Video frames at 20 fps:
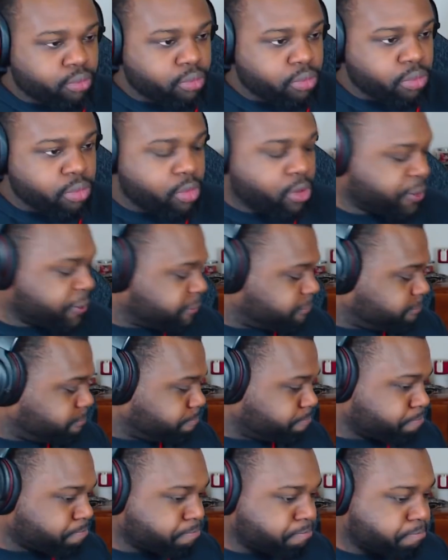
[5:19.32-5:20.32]

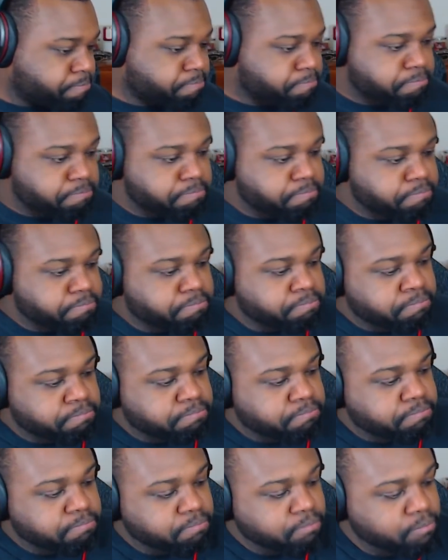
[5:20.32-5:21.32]

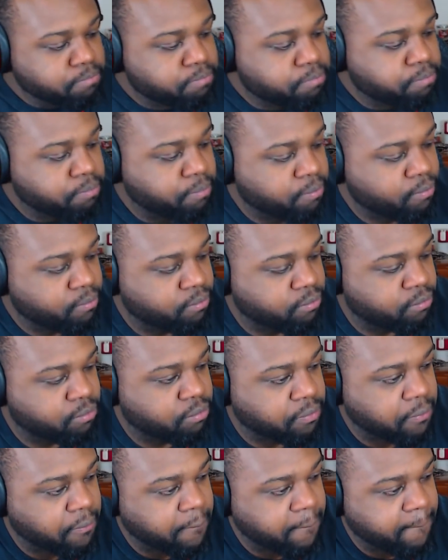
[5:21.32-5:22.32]

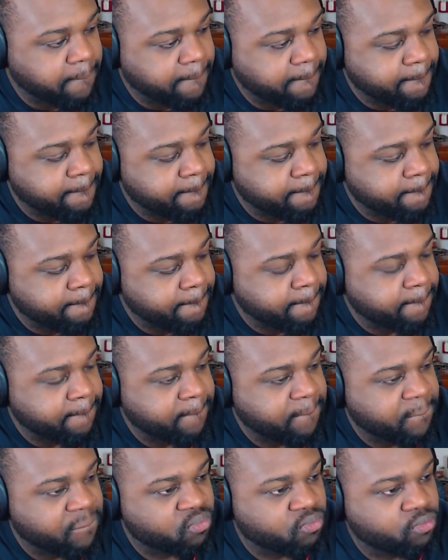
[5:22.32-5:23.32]

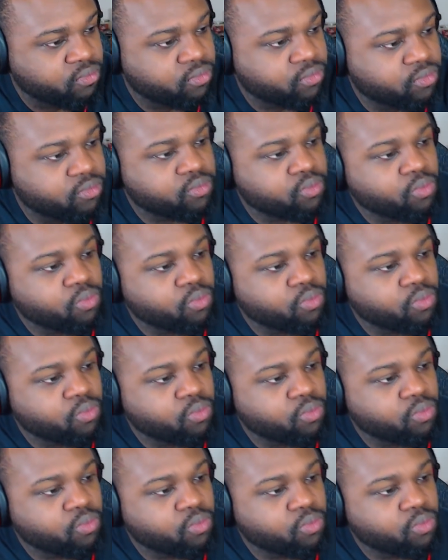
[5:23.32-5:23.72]
(silent)